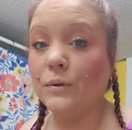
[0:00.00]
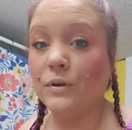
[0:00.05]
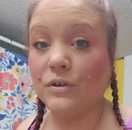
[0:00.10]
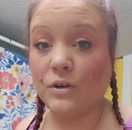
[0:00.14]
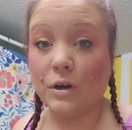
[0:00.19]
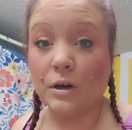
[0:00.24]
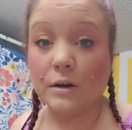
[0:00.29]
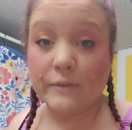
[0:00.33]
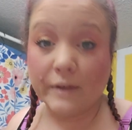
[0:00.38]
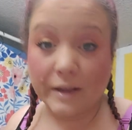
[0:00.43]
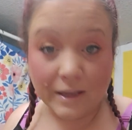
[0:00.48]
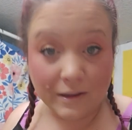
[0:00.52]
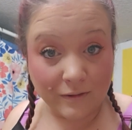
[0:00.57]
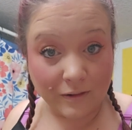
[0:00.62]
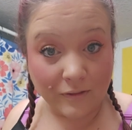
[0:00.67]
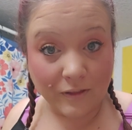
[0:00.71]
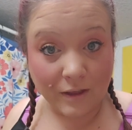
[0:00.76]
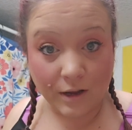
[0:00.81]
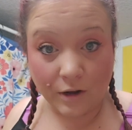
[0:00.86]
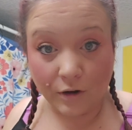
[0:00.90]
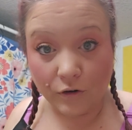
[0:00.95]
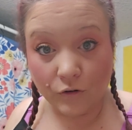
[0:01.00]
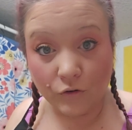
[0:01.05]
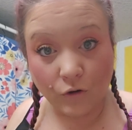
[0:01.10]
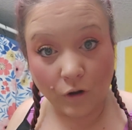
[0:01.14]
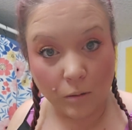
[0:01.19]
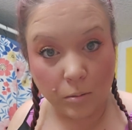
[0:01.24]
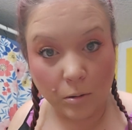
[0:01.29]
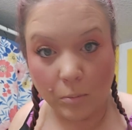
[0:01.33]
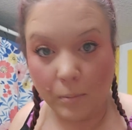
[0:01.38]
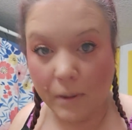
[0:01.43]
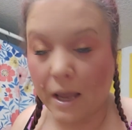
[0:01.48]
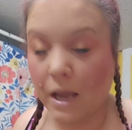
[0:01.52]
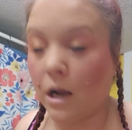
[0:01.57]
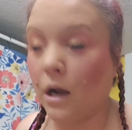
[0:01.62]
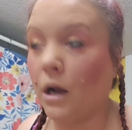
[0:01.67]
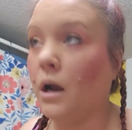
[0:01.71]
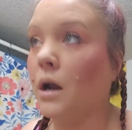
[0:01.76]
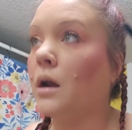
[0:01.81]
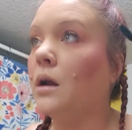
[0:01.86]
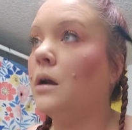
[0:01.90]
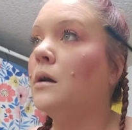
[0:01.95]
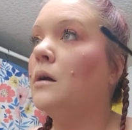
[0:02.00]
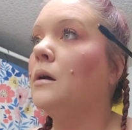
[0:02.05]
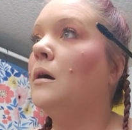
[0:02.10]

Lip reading: deserve it. They think you're a troublemaker.